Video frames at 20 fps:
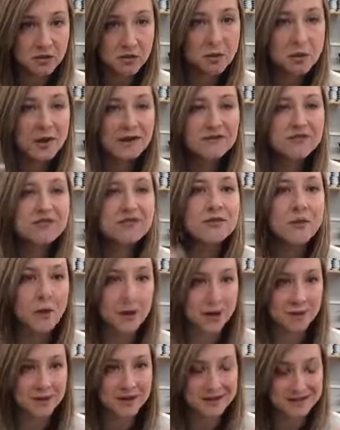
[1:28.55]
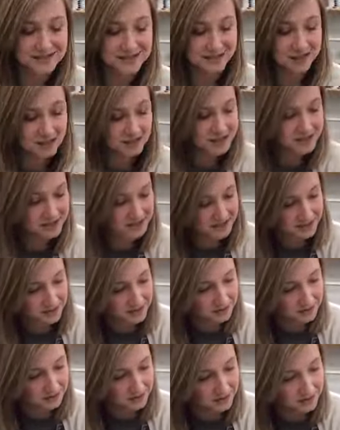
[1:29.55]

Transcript: what form it's closest to.